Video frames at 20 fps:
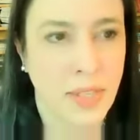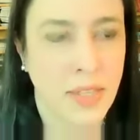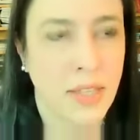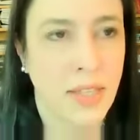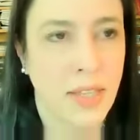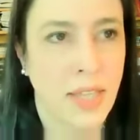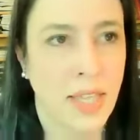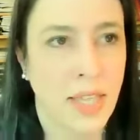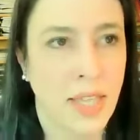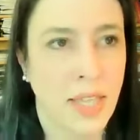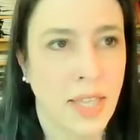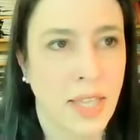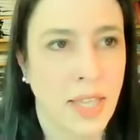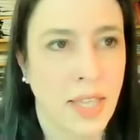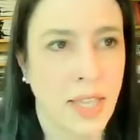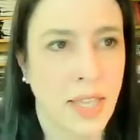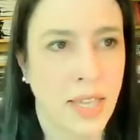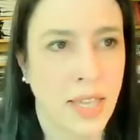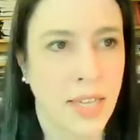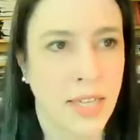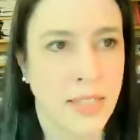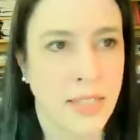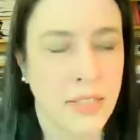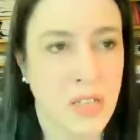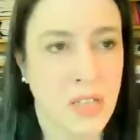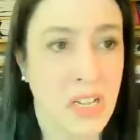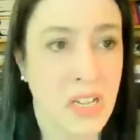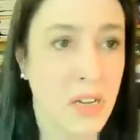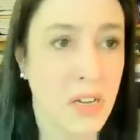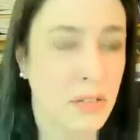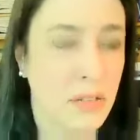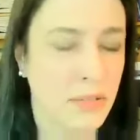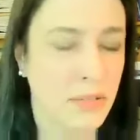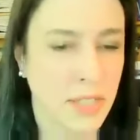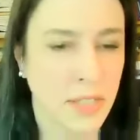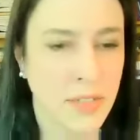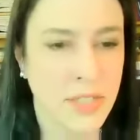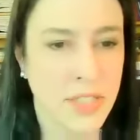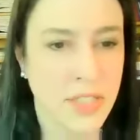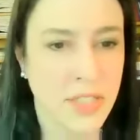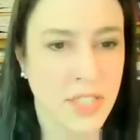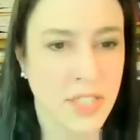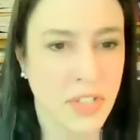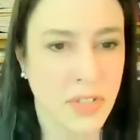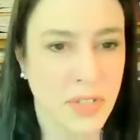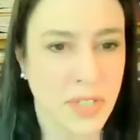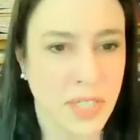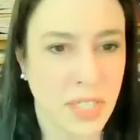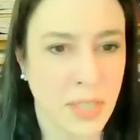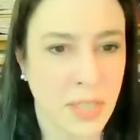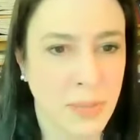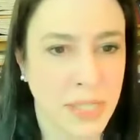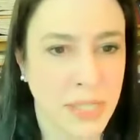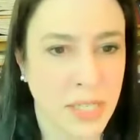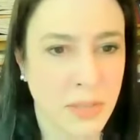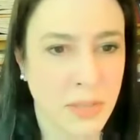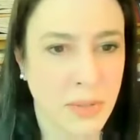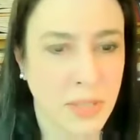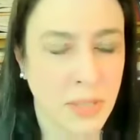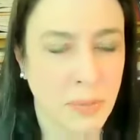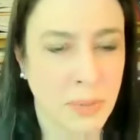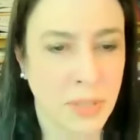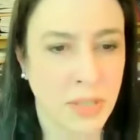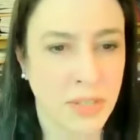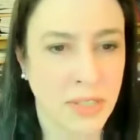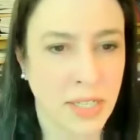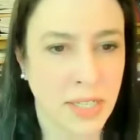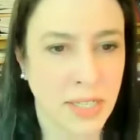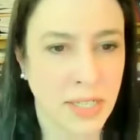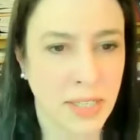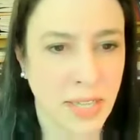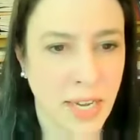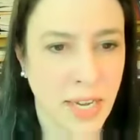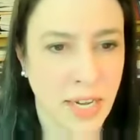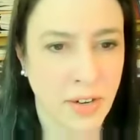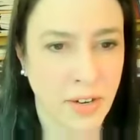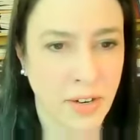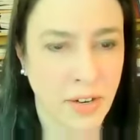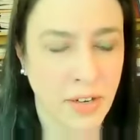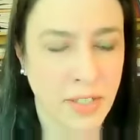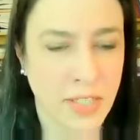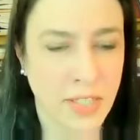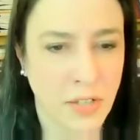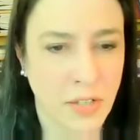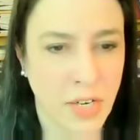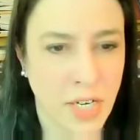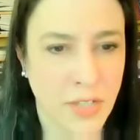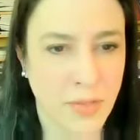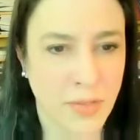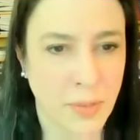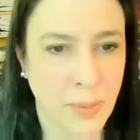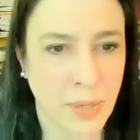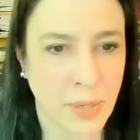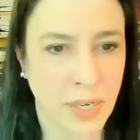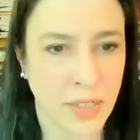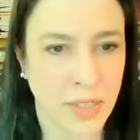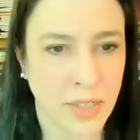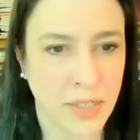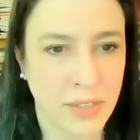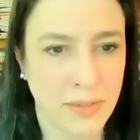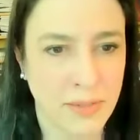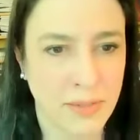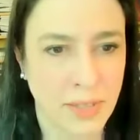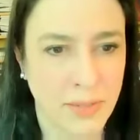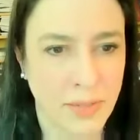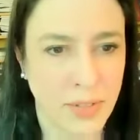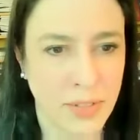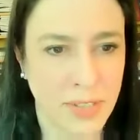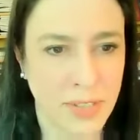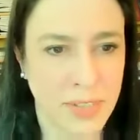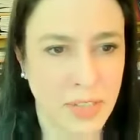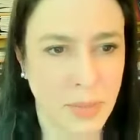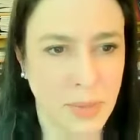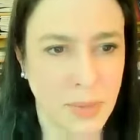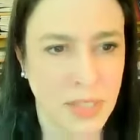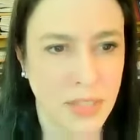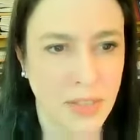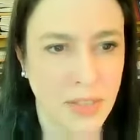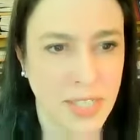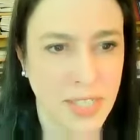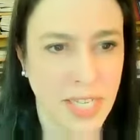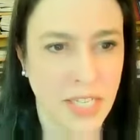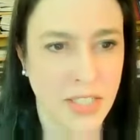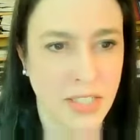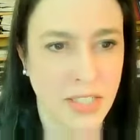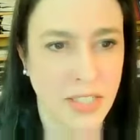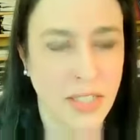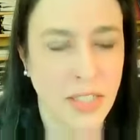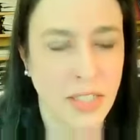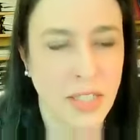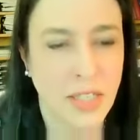Mm-hmm. And I was like, oh, you know, this is interesting because we could build on it later. It's across from the park and the river. Like, this could be a good location.